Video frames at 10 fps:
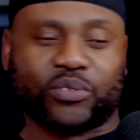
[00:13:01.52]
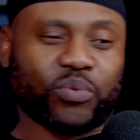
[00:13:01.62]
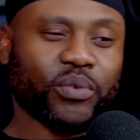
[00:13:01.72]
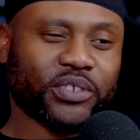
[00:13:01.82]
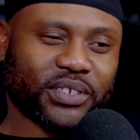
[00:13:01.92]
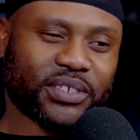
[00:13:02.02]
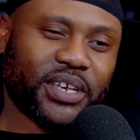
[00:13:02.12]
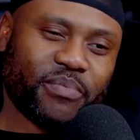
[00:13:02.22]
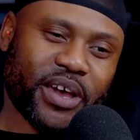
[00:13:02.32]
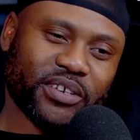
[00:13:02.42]
we went to the same
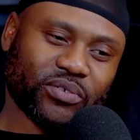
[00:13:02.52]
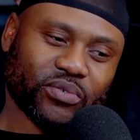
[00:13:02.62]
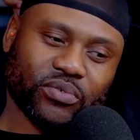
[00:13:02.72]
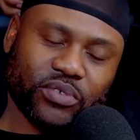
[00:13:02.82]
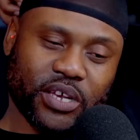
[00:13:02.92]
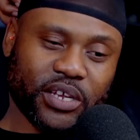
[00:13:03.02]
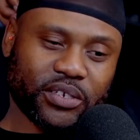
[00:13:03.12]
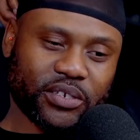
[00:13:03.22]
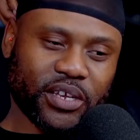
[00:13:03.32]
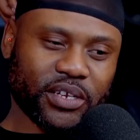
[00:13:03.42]
high school, and
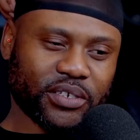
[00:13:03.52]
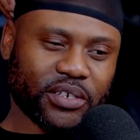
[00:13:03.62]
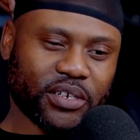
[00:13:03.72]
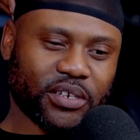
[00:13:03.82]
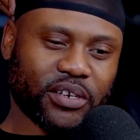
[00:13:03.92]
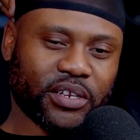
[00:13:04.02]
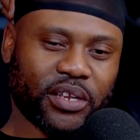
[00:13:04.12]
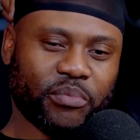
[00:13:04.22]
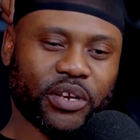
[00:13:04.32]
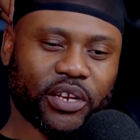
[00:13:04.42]

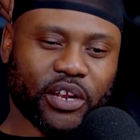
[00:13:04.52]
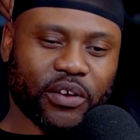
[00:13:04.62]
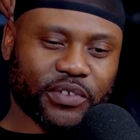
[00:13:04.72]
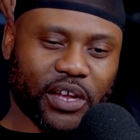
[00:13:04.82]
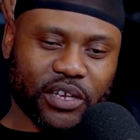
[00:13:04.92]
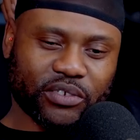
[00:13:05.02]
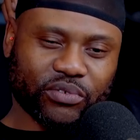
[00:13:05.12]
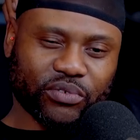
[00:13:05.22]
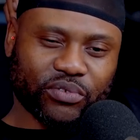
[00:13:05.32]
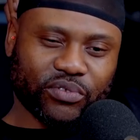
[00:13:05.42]
immediately after high
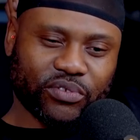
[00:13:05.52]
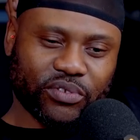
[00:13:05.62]
school,